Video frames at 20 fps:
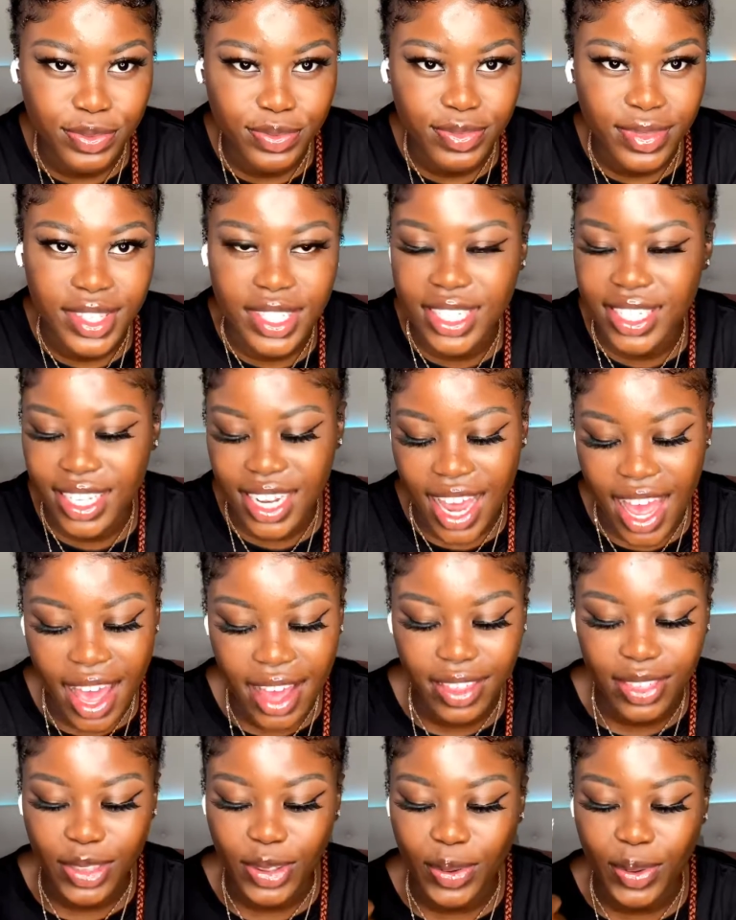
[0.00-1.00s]
Listen, I
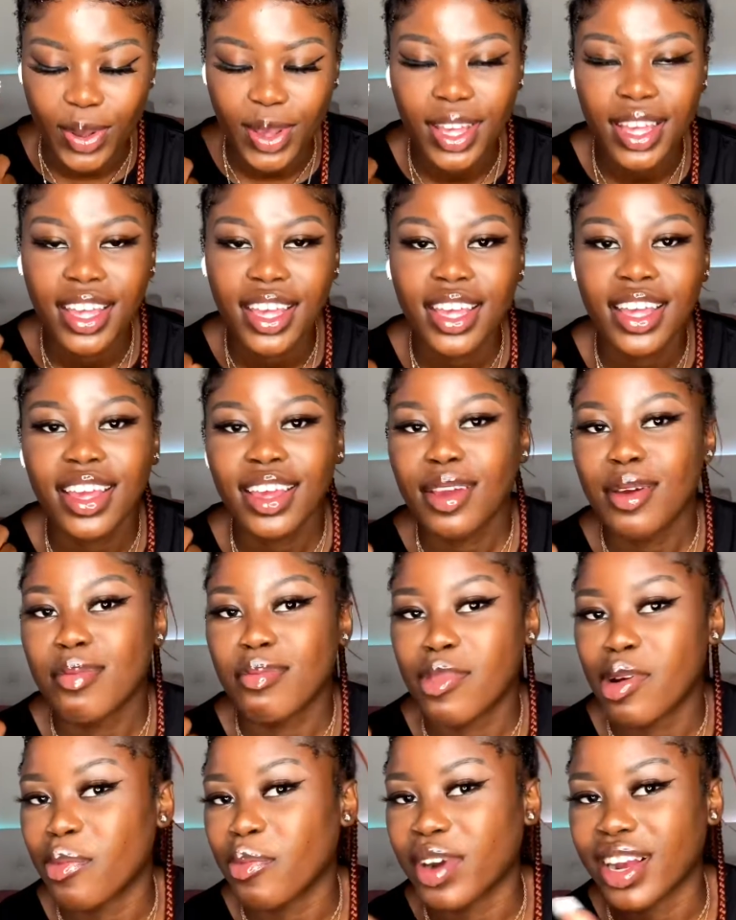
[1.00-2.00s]
had to
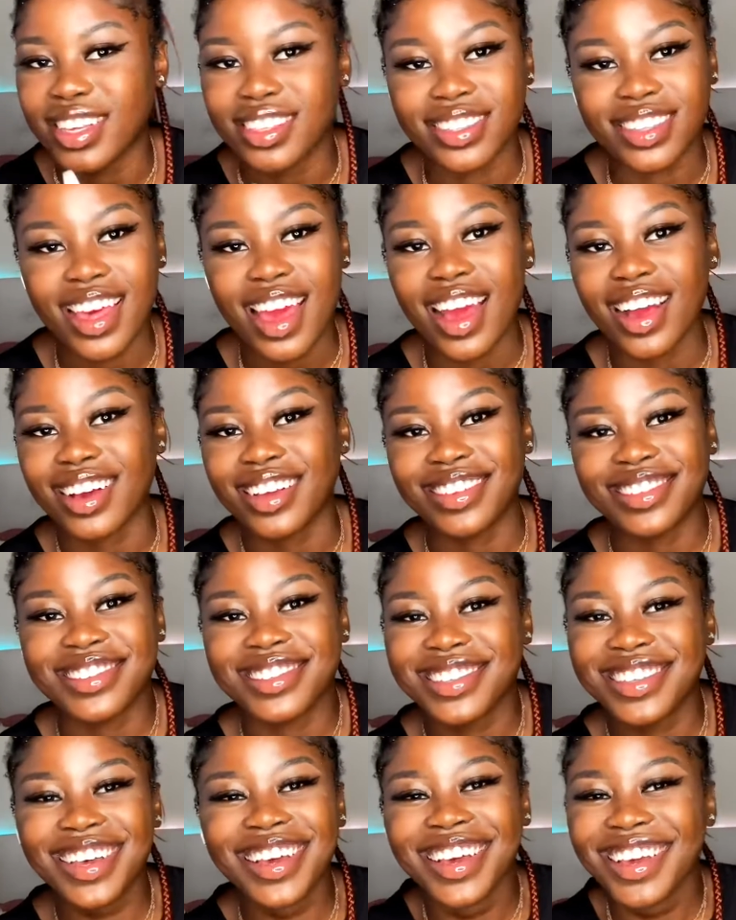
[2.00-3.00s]
memorize that because
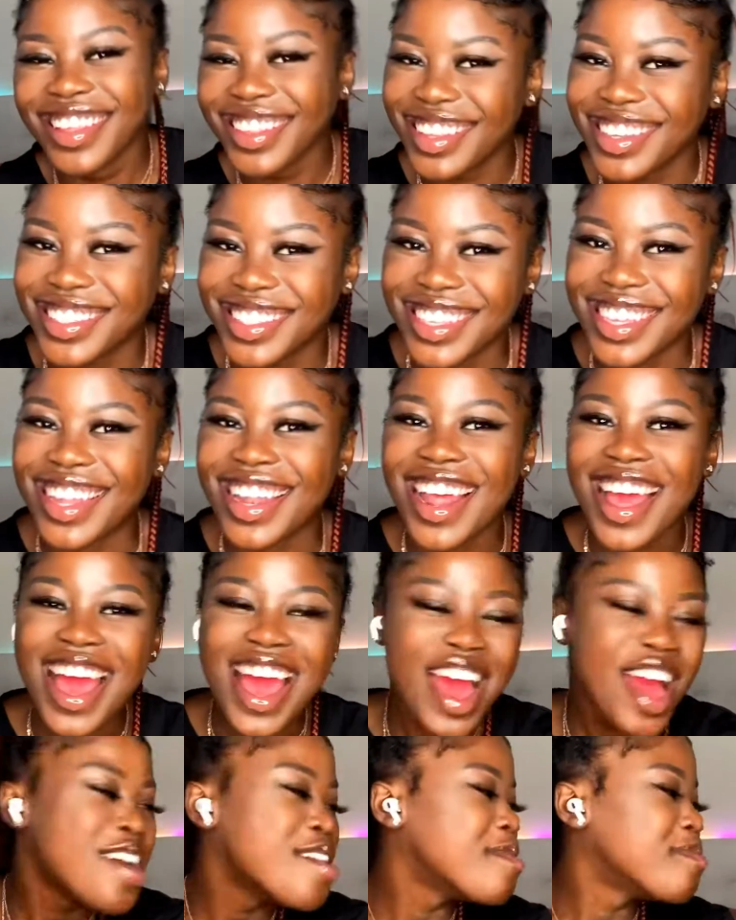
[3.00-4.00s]
listen,
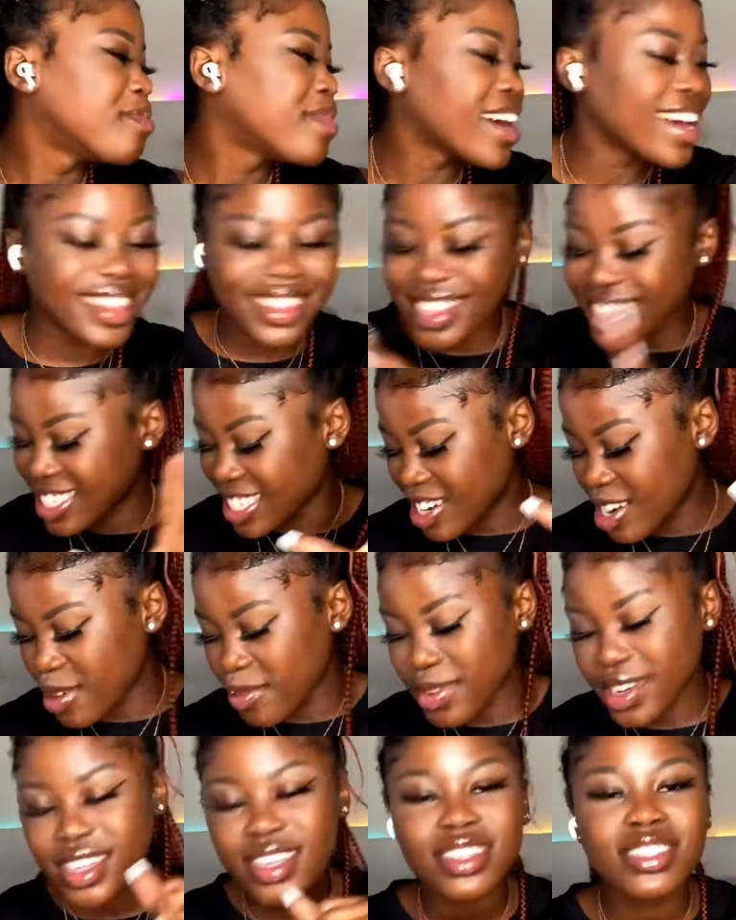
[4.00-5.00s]
but this
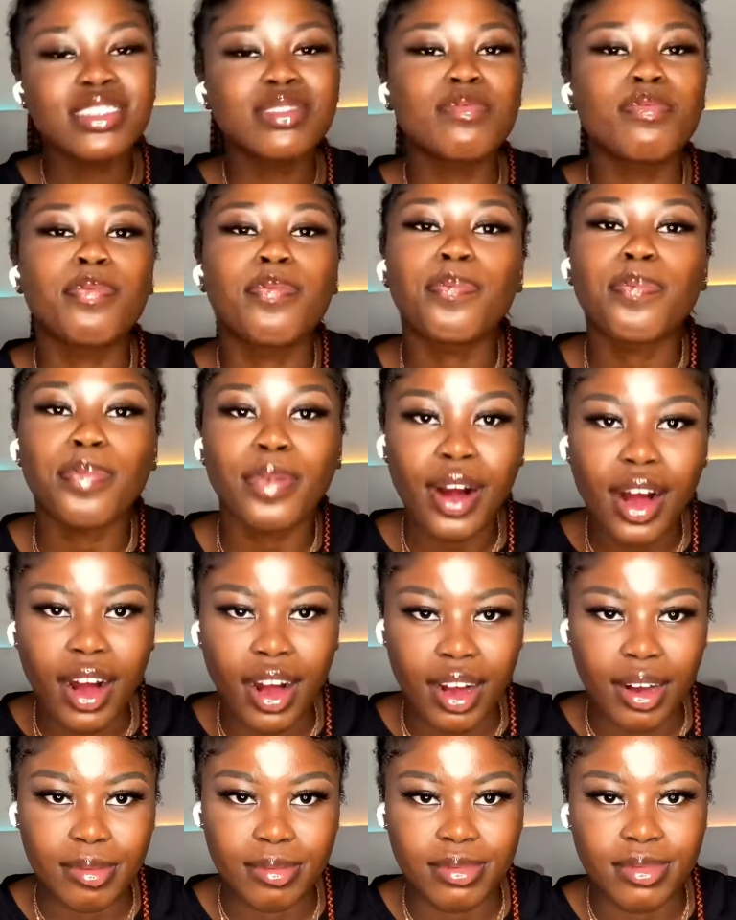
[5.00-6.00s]
camera is
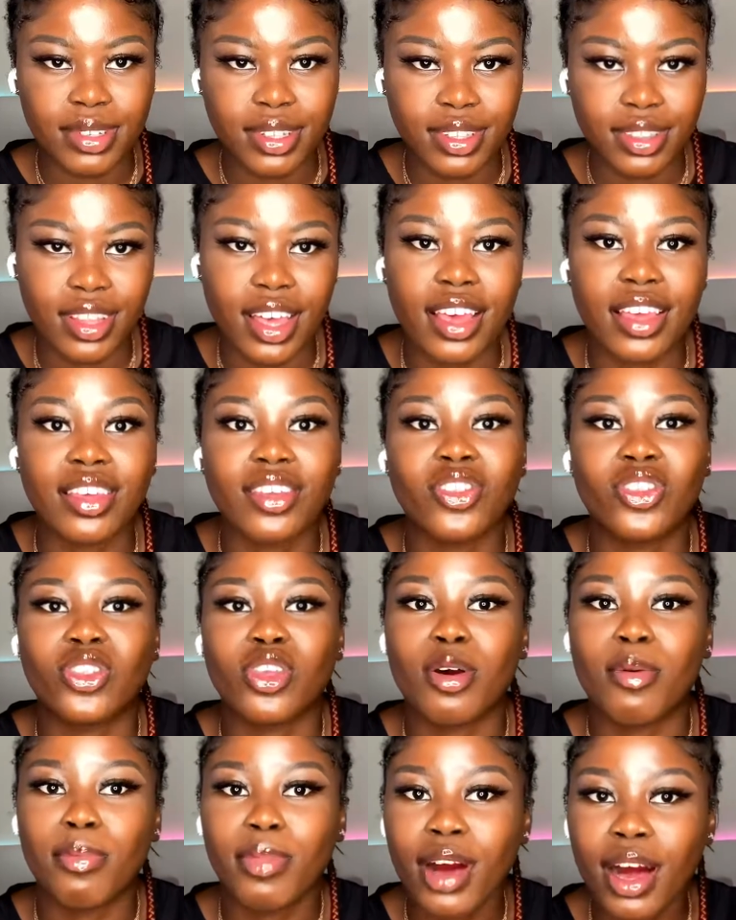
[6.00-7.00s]
bomb, like
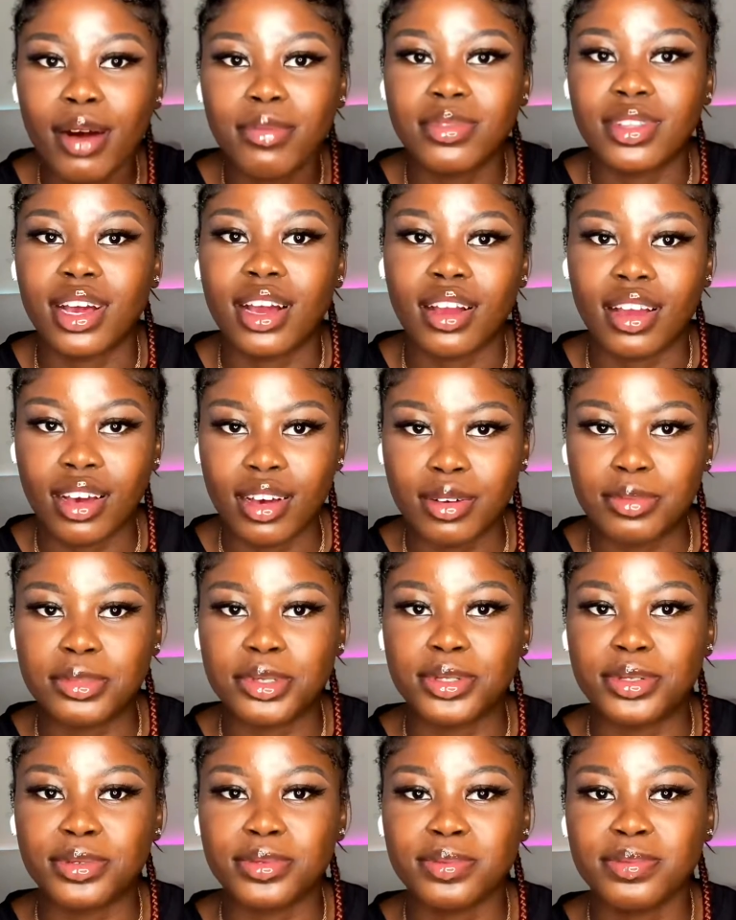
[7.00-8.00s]
the bomb.com
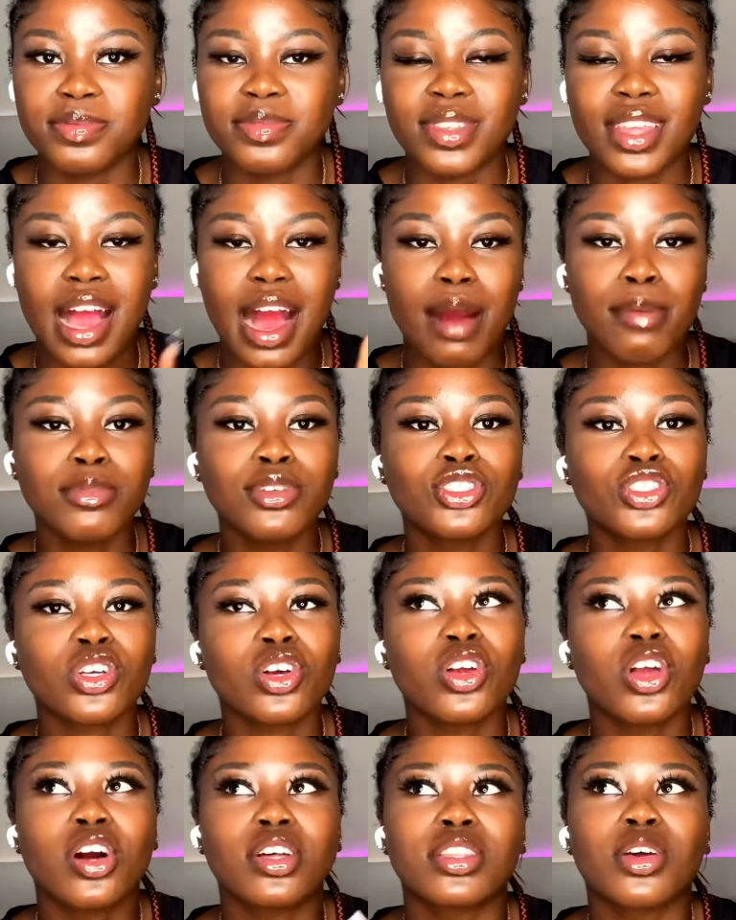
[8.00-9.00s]
boo. I'm gonna show
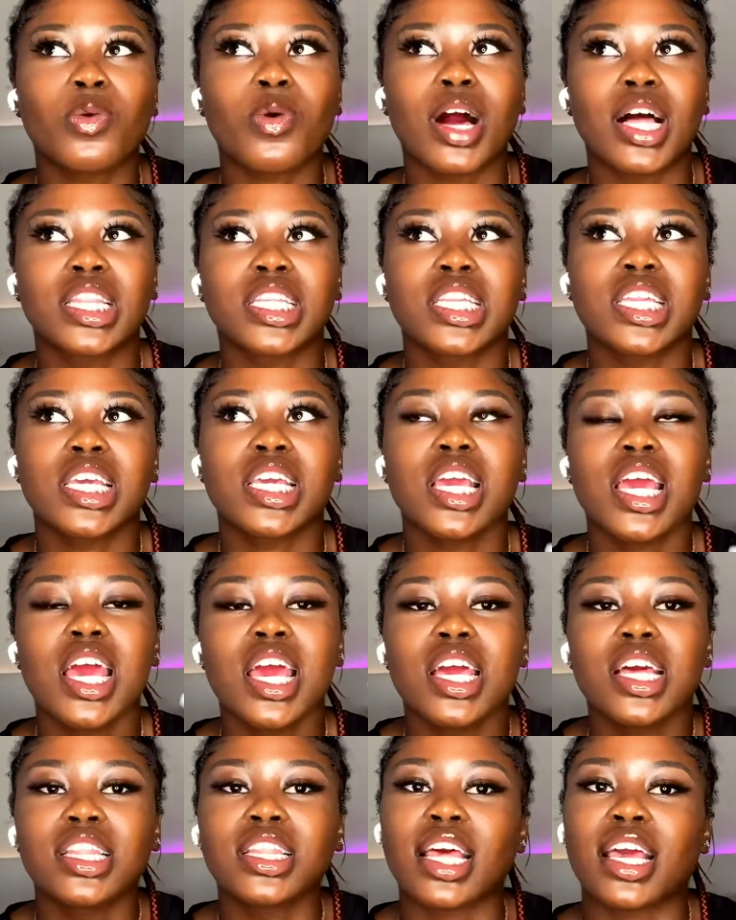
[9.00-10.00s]
y'all the quality
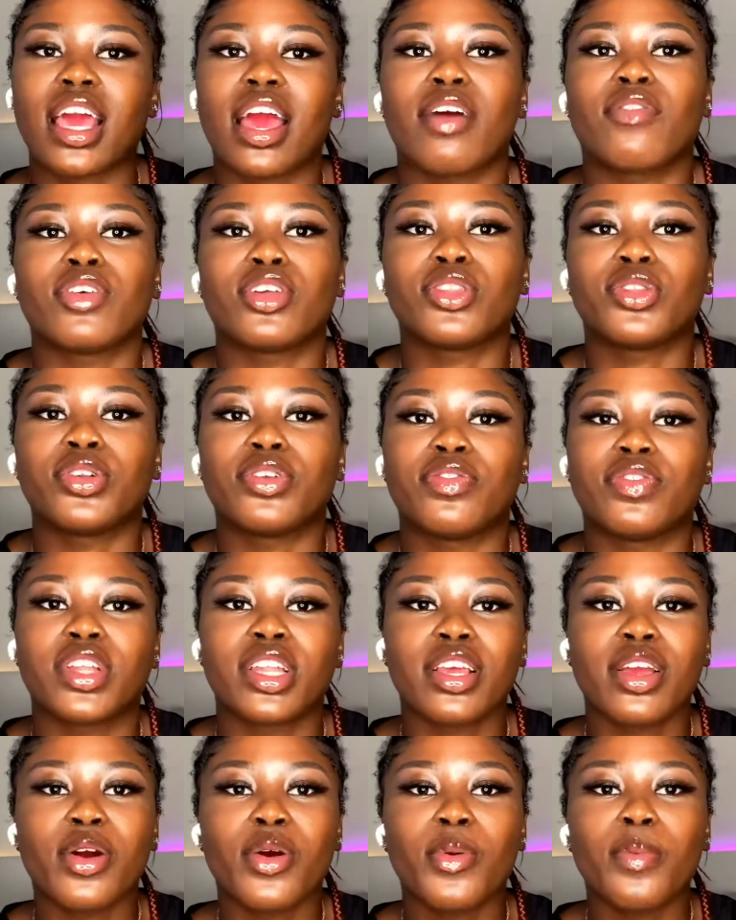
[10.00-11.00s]
like halfway through the
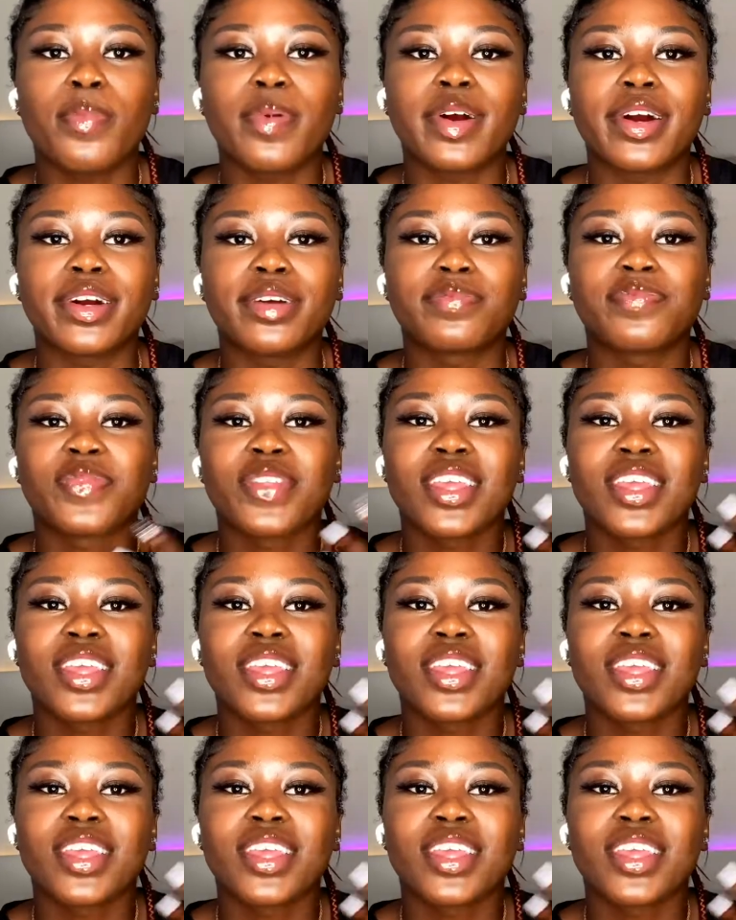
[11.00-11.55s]
video, but